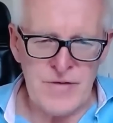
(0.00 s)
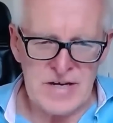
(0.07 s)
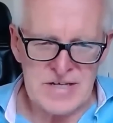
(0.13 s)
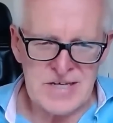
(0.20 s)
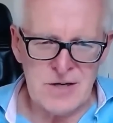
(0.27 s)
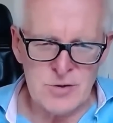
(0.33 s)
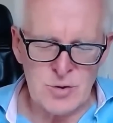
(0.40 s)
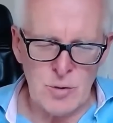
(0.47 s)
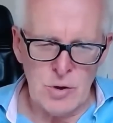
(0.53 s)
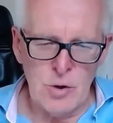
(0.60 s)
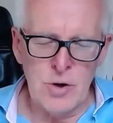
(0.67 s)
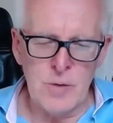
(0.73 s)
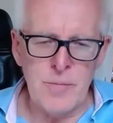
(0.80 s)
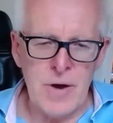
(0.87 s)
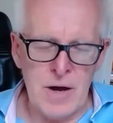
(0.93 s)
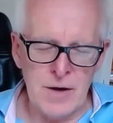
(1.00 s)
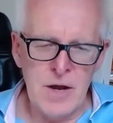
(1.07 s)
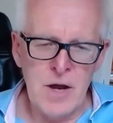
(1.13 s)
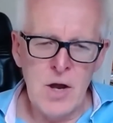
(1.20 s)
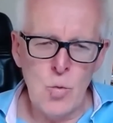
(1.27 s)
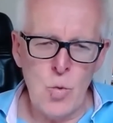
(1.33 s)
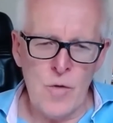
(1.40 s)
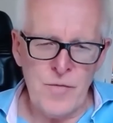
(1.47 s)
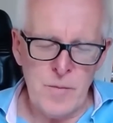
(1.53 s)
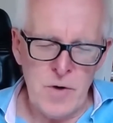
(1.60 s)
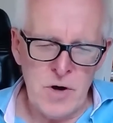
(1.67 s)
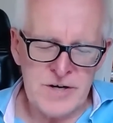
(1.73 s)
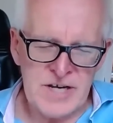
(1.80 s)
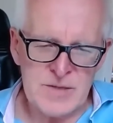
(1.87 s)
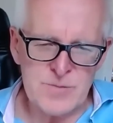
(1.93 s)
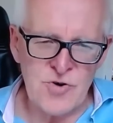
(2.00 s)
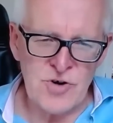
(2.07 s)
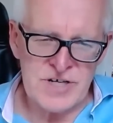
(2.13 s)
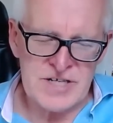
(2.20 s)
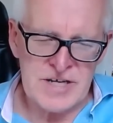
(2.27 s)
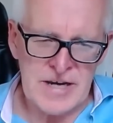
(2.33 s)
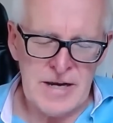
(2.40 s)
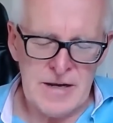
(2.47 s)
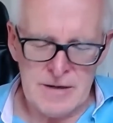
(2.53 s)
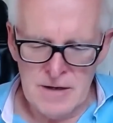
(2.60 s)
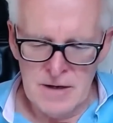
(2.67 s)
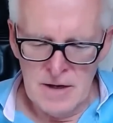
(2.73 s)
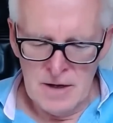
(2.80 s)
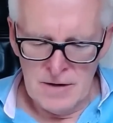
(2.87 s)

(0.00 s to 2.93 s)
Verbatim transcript: That tells you a lot about what the market's pricing in